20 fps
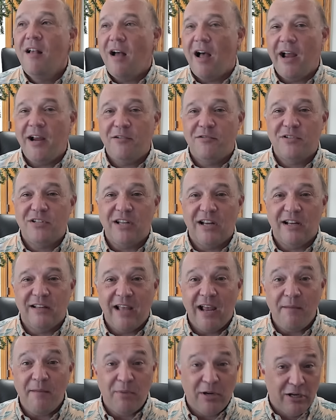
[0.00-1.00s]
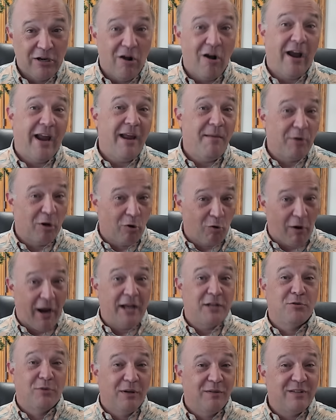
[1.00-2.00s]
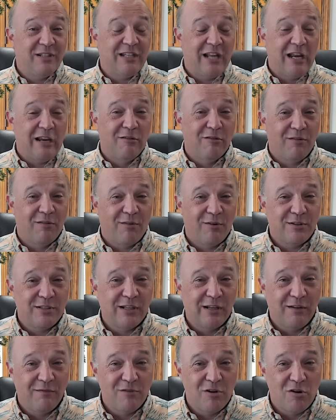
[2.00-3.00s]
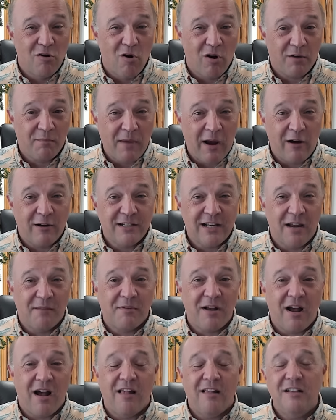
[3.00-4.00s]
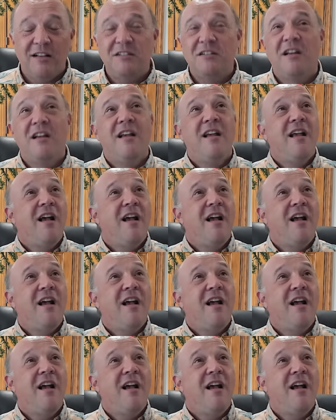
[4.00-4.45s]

I understand that, but you know, I am a graduate of the State University of New York Maritime College.